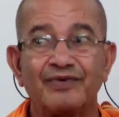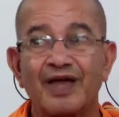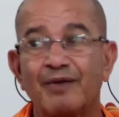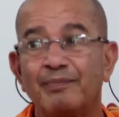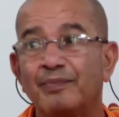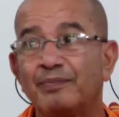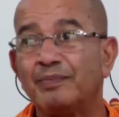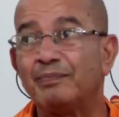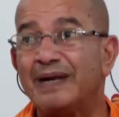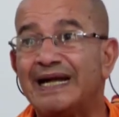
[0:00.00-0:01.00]
We have
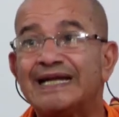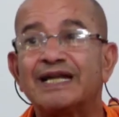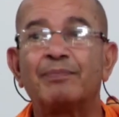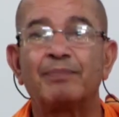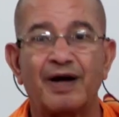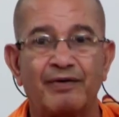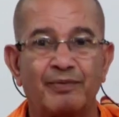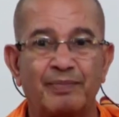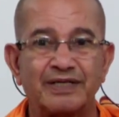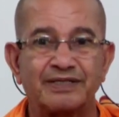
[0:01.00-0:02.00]
built up our
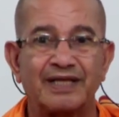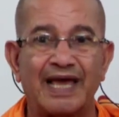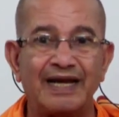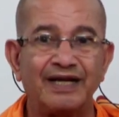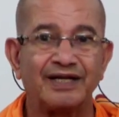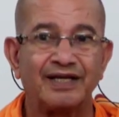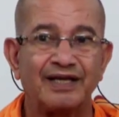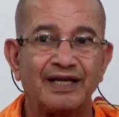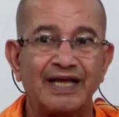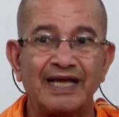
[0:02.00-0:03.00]
personality,
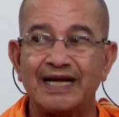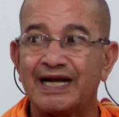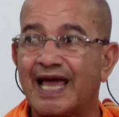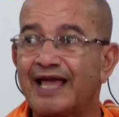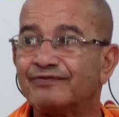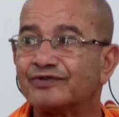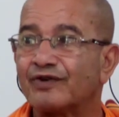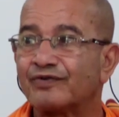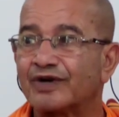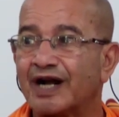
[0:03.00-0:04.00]
lives
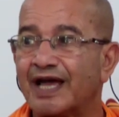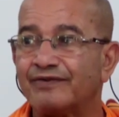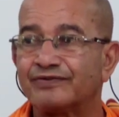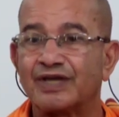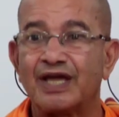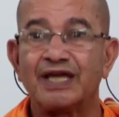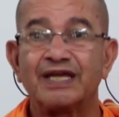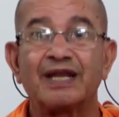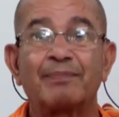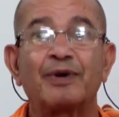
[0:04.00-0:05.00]
after lives,
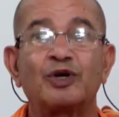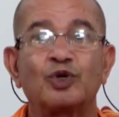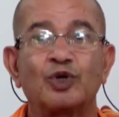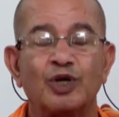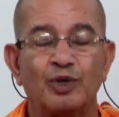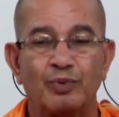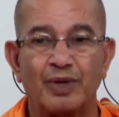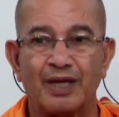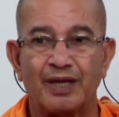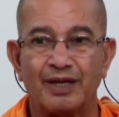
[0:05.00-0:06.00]
in a particular way.